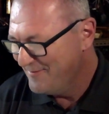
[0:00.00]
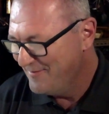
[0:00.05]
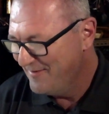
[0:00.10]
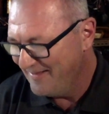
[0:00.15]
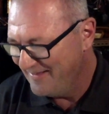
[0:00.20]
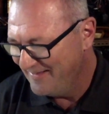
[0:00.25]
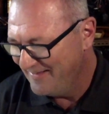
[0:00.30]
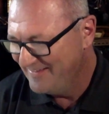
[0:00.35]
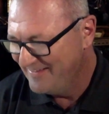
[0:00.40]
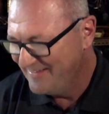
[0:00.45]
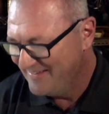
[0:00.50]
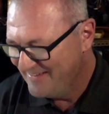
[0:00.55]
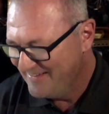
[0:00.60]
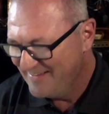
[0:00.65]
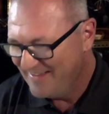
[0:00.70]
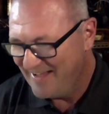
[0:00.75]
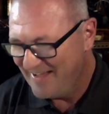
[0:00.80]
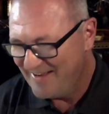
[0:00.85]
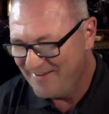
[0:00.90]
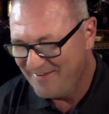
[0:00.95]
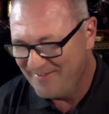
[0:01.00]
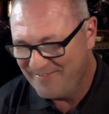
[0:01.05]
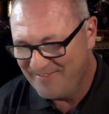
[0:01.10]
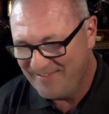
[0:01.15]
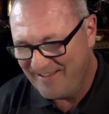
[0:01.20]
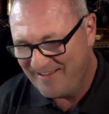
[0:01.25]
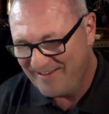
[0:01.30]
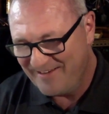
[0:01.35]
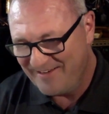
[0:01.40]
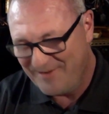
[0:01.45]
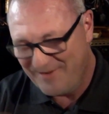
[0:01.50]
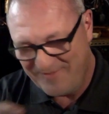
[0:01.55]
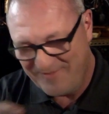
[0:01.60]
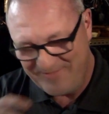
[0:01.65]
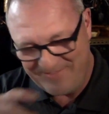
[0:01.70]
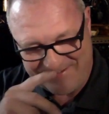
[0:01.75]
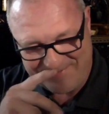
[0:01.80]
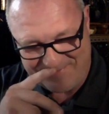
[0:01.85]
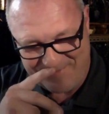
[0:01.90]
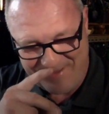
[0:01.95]
Well, I don't
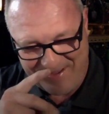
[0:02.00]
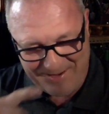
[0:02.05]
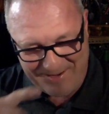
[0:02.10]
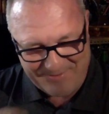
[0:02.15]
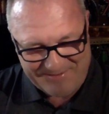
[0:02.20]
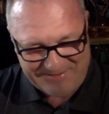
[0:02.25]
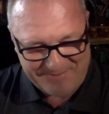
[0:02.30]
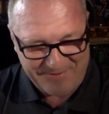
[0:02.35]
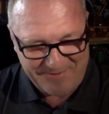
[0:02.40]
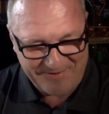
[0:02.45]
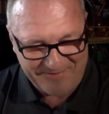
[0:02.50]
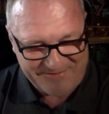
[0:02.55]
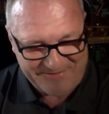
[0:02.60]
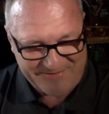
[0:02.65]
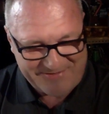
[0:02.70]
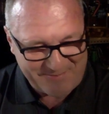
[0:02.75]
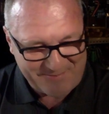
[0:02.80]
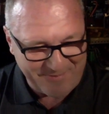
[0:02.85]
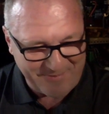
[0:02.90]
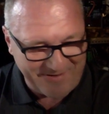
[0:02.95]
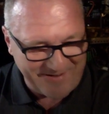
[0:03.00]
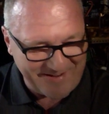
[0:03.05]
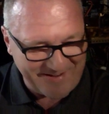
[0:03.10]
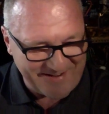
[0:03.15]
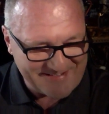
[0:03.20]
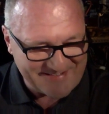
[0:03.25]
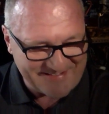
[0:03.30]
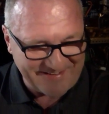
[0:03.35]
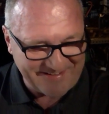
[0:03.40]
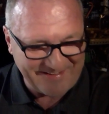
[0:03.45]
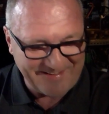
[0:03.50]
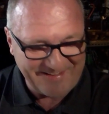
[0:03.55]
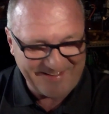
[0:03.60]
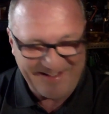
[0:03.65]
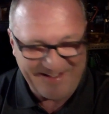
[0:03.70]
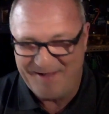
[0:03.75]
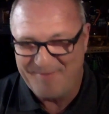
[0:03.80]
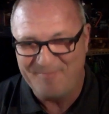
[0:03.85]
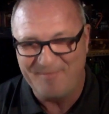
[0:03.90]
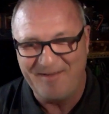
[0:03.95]
know. This might come as a bit of a surprise.
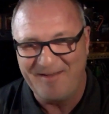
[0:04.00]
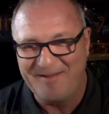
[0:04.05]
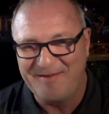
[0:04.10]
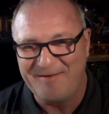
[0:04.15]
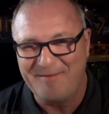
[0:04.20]
I'm